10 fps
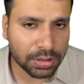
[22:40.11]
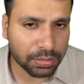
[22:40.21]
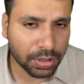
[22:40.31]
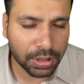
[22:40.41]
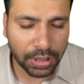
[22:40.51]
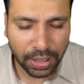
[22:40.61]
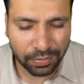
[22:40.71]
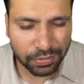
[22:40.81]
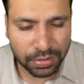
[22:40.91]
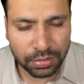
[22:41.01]
Okay, they
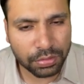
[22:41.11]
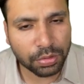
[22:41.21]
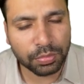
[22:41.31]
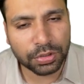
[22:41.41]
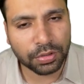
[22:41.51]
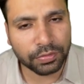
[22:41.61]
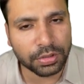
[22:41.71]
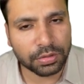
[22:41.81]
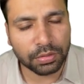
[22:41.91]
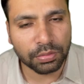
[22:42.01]
have so much of
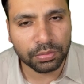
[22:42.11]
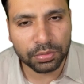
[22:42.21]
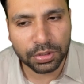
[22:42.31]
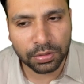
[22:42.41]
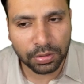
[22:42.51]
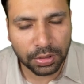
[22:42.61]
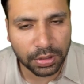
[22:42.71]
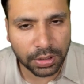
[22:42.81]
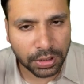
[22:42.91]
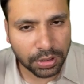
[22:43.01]
these glues and all.
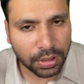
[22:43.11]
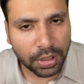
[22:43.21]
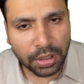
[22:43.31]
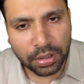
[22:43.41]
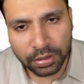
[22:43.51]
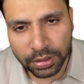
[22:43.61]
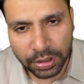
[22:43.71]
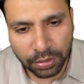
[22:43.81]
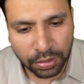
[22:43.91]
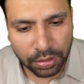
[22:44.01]
They
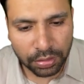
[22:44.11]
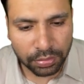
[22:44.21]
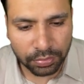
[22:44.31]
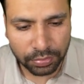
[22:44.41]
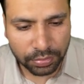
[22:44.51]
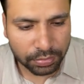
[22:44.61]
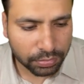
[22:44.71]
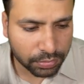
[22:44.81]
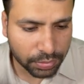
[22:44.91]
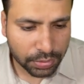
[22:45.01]
all
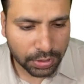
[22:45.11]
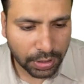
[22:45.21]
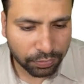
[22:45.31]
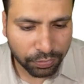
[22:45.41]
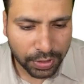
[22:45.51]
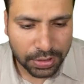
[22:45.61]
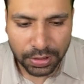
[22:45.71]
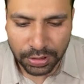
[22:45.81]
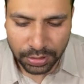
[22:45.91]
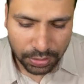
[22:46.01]
like fix
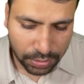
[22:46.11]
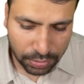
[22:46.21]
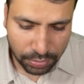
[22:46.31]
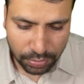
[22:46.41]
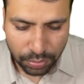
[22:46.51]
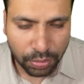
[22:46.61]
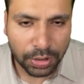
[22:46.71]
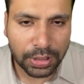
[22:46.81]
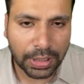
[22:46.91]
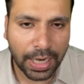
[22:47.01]
the whole
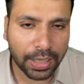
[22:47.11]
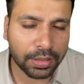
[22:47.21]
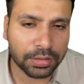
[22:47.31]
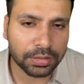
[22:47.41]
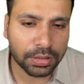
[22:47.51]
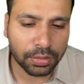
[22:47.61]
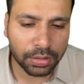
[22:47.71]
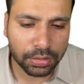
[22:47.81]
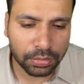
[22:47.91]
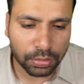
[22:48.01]
track. They
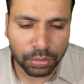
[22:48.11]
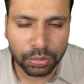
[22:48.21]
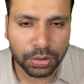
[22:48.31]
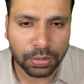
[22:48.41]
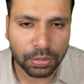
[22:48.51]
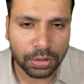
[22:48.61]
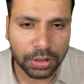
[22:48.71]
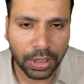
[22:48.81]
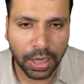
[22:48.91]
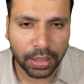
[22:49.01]
all glue the whole
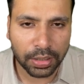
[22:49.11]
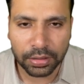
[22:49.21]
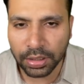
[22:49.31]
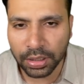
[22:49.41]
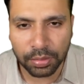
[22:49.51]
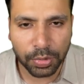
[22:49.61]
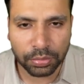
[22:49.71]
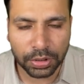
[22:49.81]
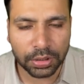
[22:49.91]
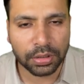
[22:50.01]
track, and they come
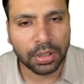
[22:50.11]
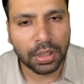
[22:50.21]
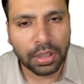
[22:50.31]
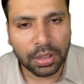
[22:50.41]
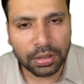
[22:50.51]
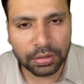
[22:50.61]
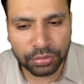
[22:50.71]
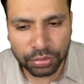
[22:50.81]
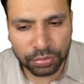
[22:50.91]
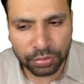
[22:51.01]
out, and
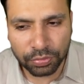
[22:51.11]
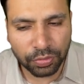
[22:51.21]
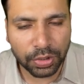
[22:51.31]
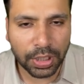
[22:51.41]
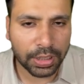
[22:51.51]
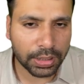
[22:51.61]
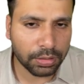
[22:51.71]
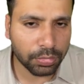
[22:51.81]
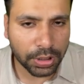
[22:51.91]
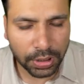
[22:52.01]
you won't get any
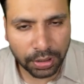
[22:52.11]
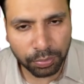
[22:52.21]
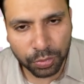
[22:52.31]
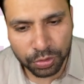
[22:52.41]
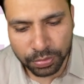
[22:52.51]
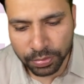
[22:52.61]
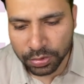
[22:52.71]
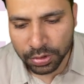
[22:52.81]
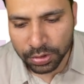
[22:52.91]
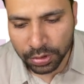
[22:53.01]
bleeding post
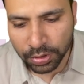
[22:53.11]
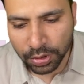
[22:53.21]
procedure.